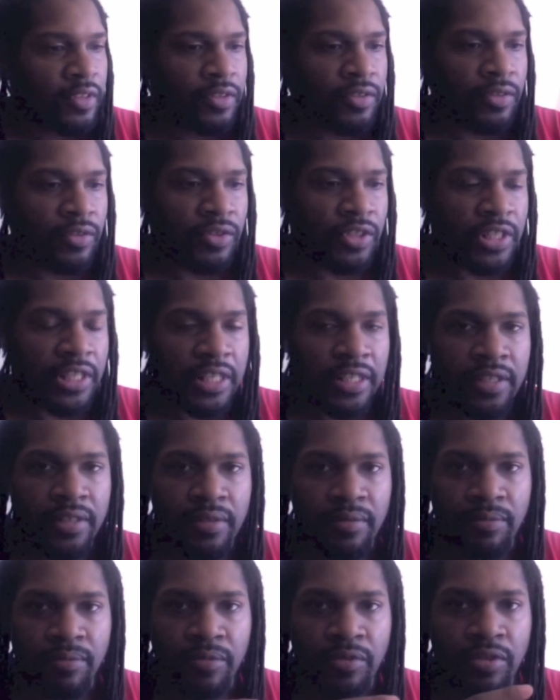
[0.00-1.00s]
You just
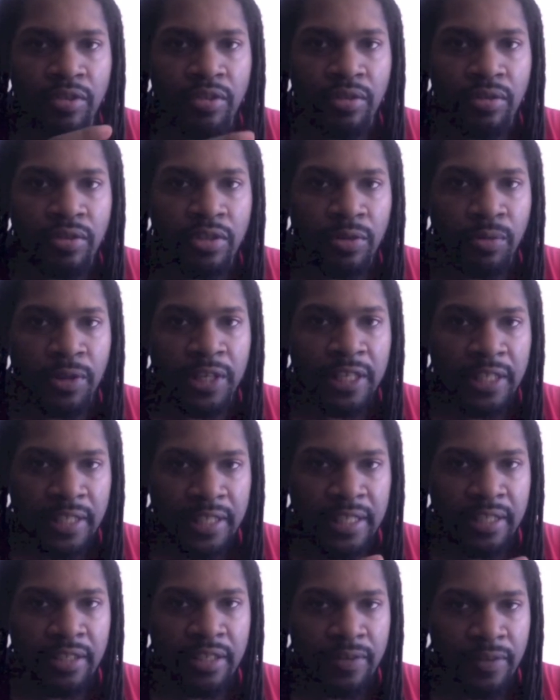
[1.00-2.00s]
do it the way,
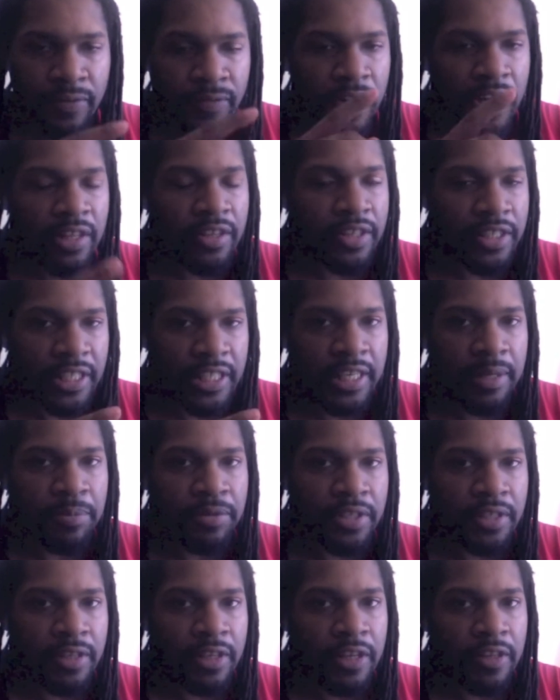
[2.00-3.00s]
follow the
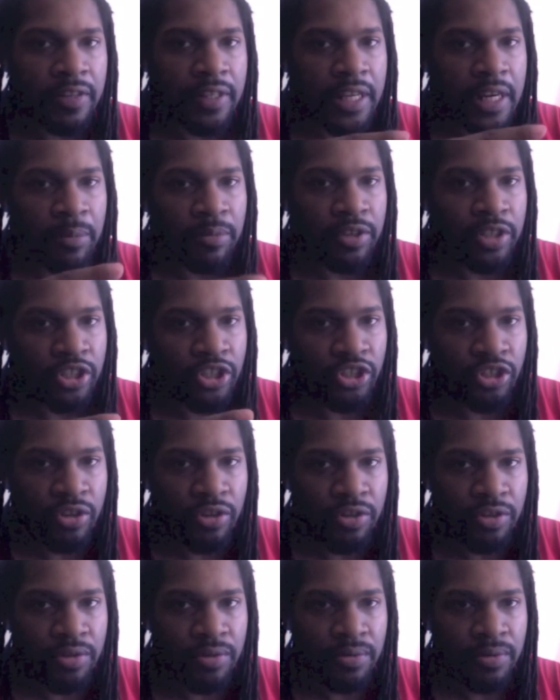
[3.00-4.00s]
steps that I'm going to
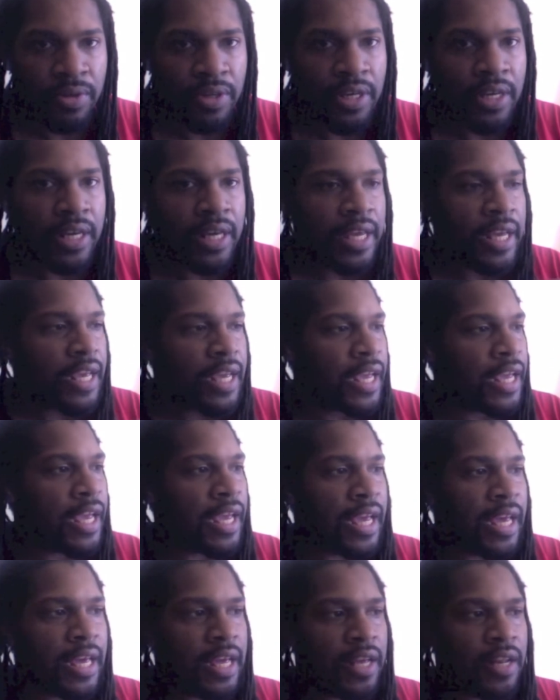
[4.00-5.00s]
show you,
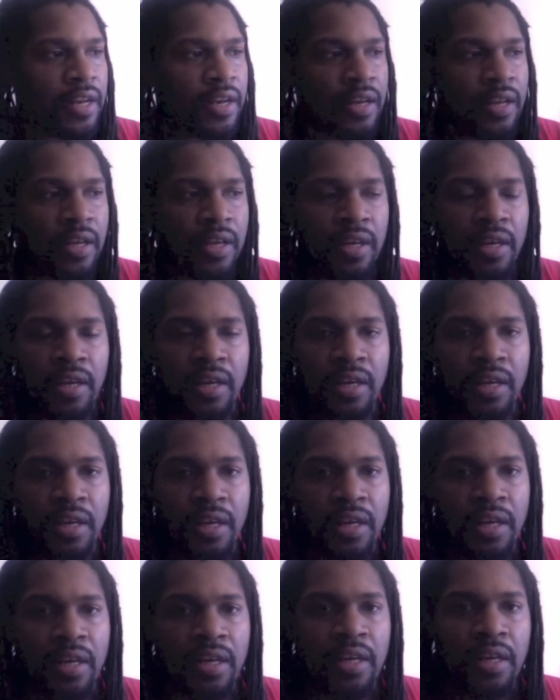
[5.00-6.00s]
and
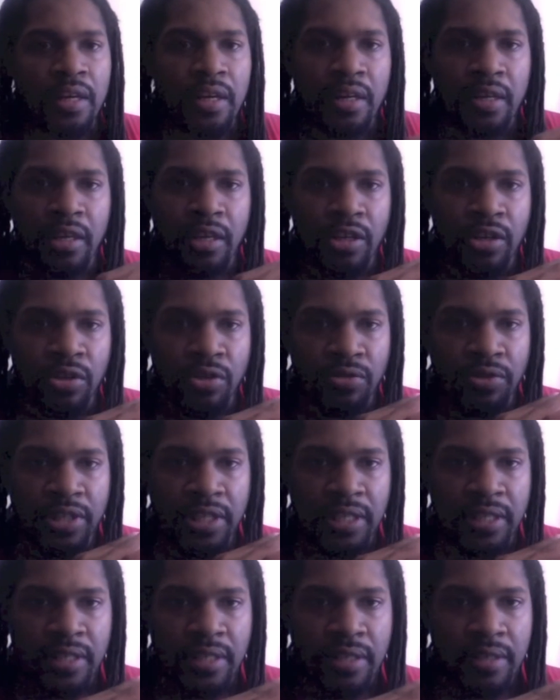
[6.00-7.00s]
it'll
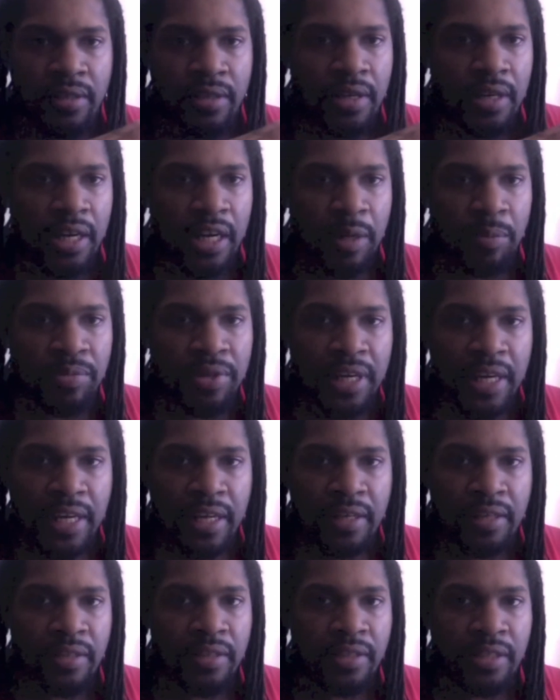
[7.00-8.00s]
just
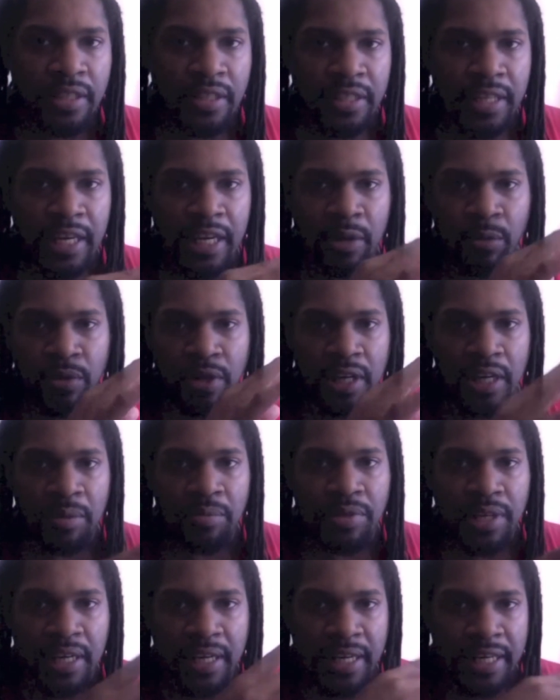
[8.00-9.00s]
update just like it would
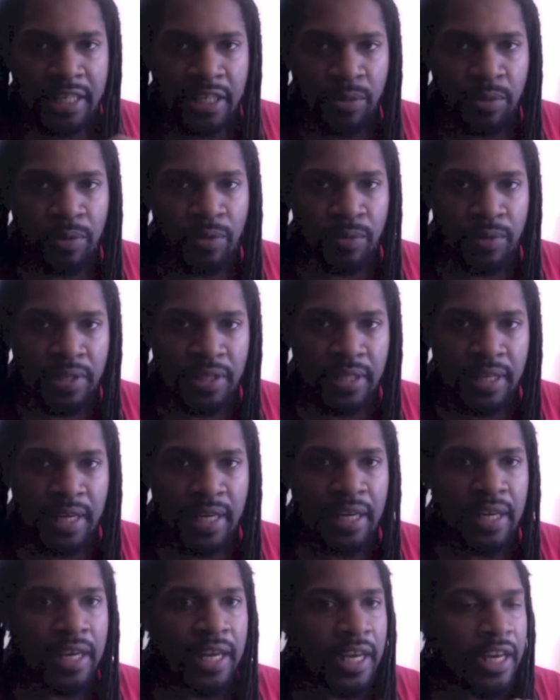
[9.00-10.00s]
update next week
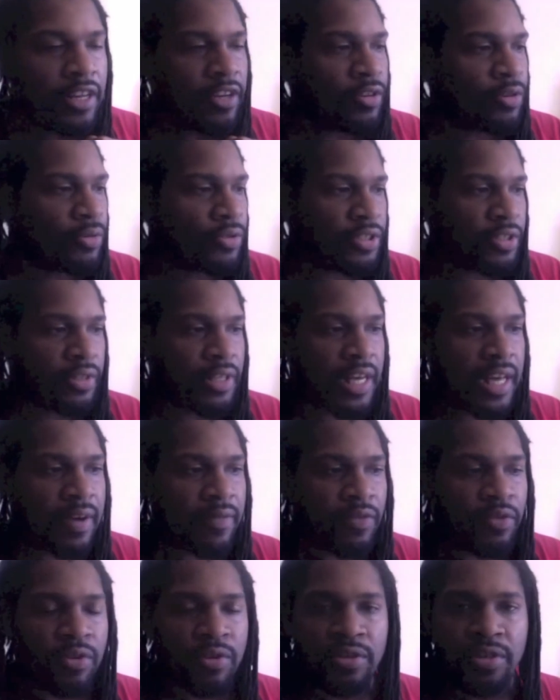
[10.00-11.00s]
Wednesday and you'll still
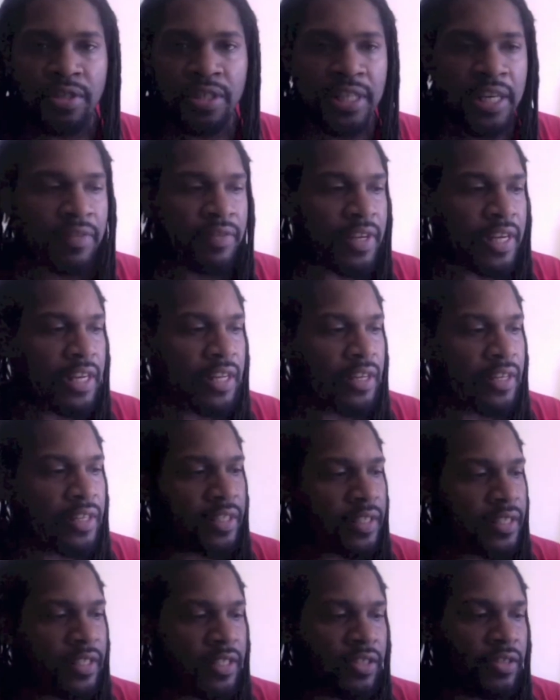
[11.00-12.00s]
have all your saved data
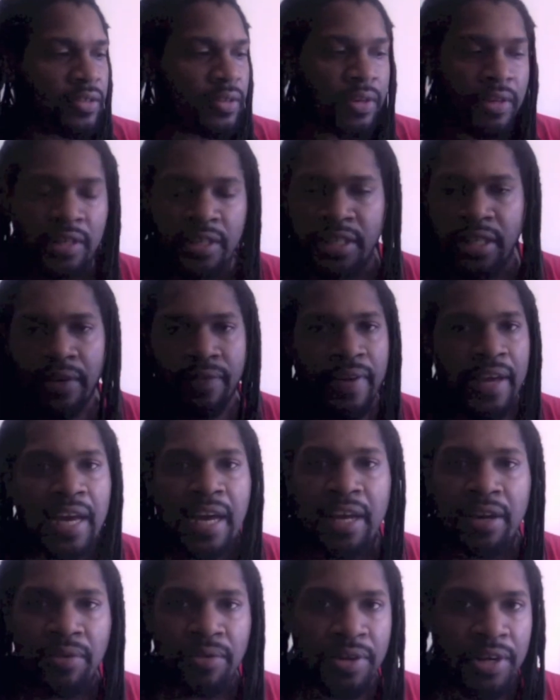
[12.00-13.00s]
because this is all the stuff I
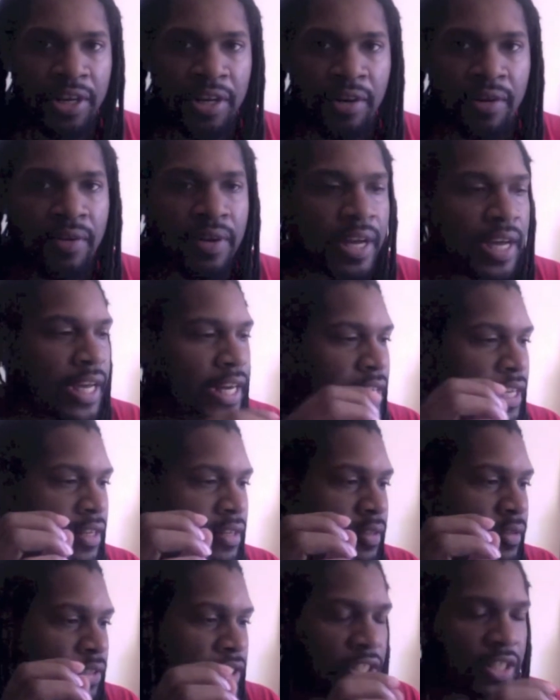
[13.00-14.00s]
had on here and it
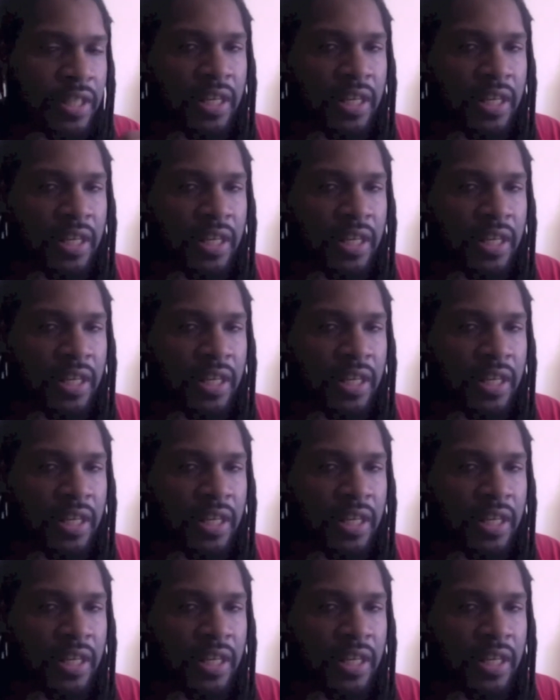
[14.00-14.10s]
just